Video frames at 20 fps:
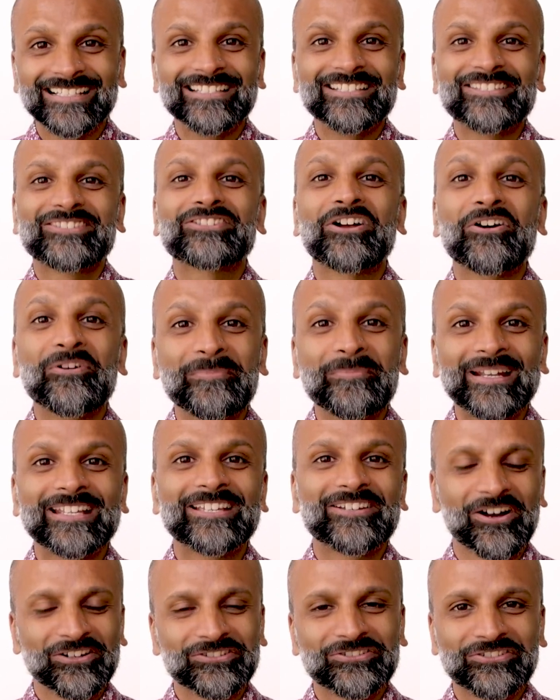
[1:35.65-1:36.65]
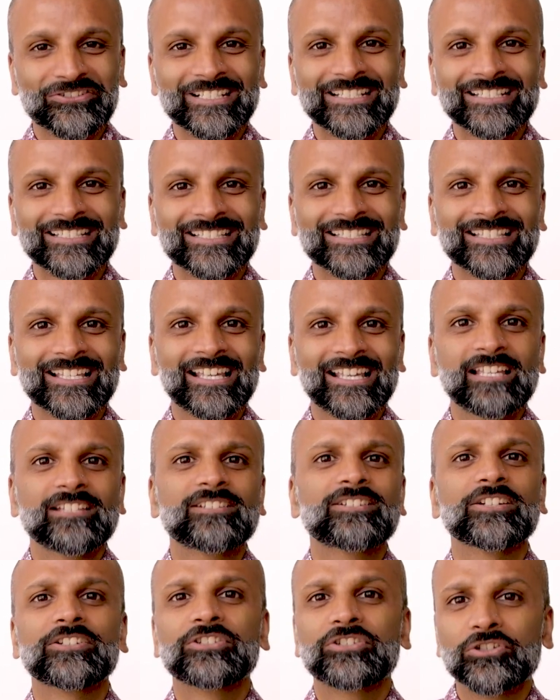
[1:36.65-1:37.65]
so many countries
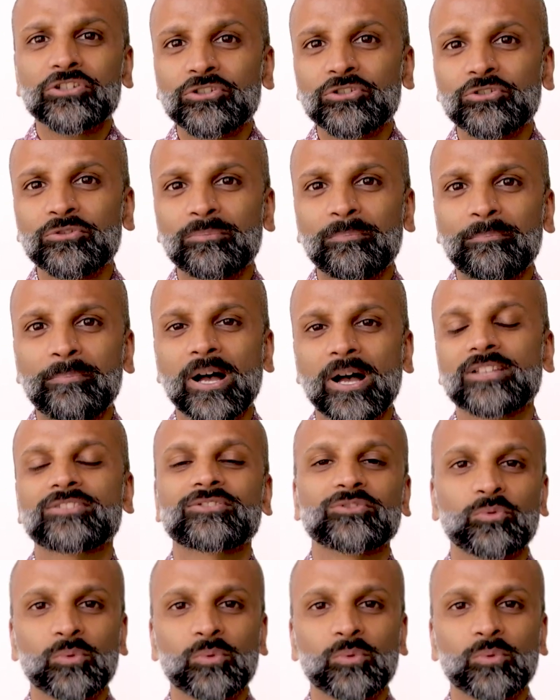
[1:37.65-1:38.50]
to do personal